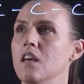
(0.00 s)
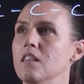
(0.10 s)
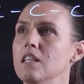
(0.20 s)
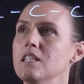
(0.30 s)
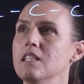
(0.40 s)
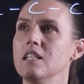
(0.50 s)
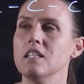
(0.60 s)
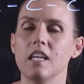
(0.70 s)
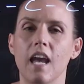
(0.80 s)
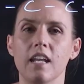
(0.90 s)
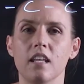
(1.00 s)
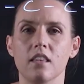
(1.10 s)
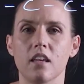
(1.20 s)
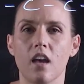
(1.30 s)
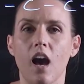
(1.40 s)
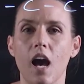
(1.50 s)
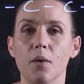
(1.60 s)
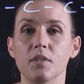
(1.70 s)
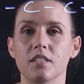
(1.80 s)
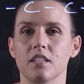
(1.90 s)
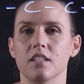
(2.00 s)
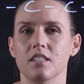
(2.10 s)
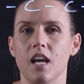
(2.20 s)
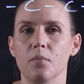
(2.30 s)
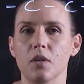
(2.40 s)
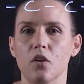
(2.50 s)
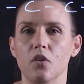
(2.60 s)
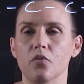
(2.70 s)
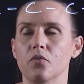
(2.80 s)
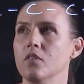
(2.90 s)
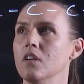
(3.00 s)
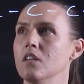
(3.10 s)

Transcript: this is indicating the carbons that it's coming off.